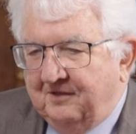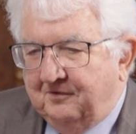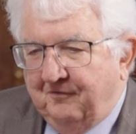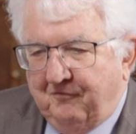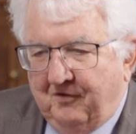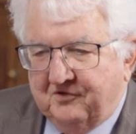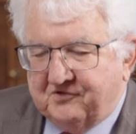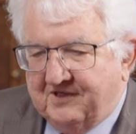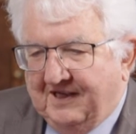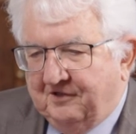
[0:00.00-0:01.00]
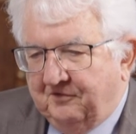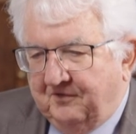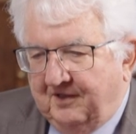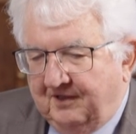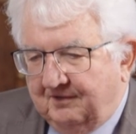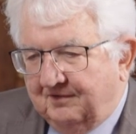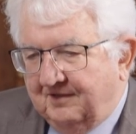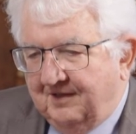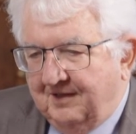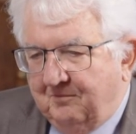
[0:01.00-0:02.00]
the first, I don't know,
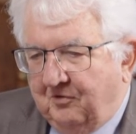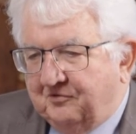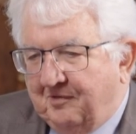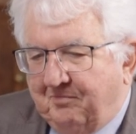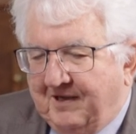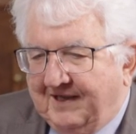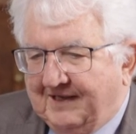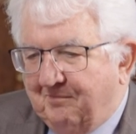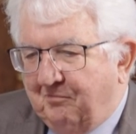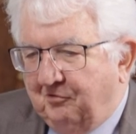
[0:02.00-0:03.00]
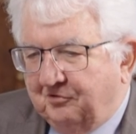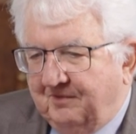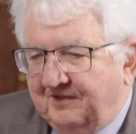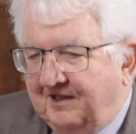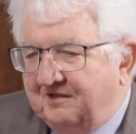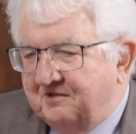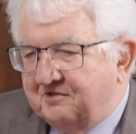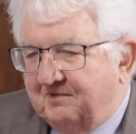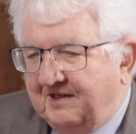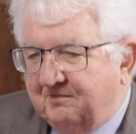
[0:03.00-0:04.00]
motorbike I bought when the
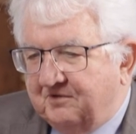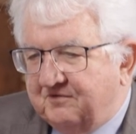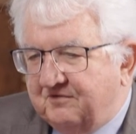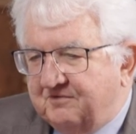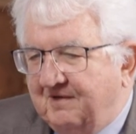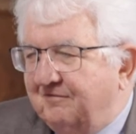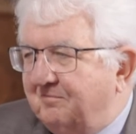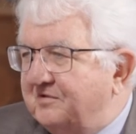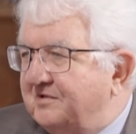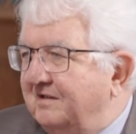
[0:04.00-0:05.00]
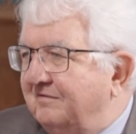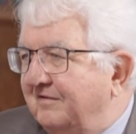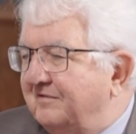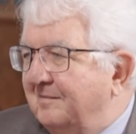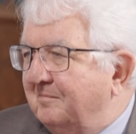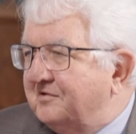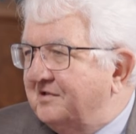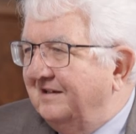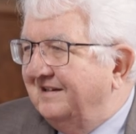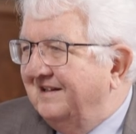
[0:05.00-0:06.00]
interest rate was 12%,
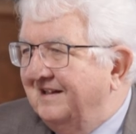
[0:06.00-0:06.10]
15%.